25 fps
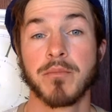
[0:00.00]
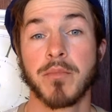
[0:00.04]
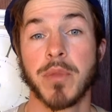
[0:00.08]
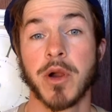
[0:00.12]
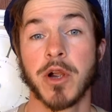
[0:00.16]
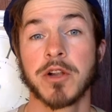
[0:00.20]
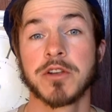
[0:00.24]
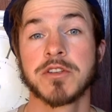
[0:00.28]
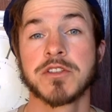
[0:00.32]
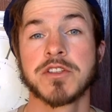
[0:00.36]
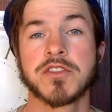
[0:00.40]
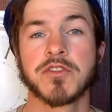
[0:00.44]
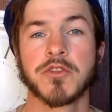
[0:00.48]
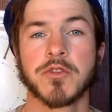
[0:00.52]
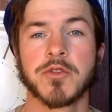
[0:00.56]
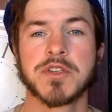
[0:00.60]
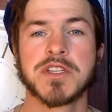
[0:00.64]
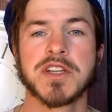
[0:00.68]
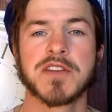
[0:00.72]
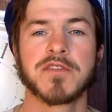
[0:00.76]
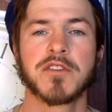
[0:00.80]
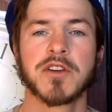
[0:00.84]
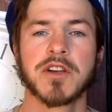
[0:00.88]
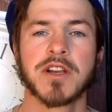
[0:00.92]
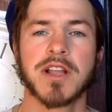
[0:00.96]
burns through
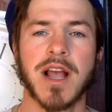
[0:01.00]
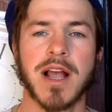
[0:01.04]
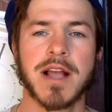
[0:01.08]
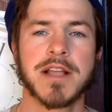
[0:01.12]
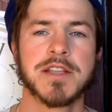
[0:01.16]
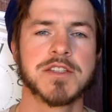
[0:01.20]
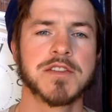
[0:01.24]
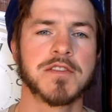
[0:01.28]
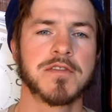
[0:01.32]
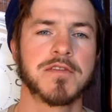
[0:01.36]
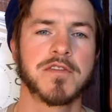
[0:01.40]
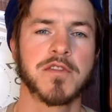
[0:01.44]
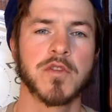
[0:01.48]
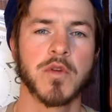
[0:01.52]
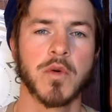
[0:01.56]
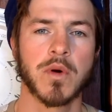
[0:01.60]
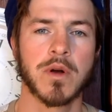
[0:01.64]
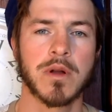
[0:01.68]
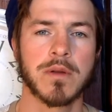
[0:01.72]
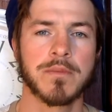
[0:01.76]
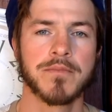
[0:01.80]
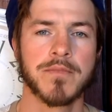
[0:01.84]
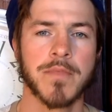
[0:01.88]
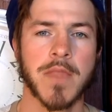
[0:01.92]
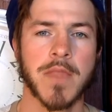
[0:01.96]
different kinds of fuel,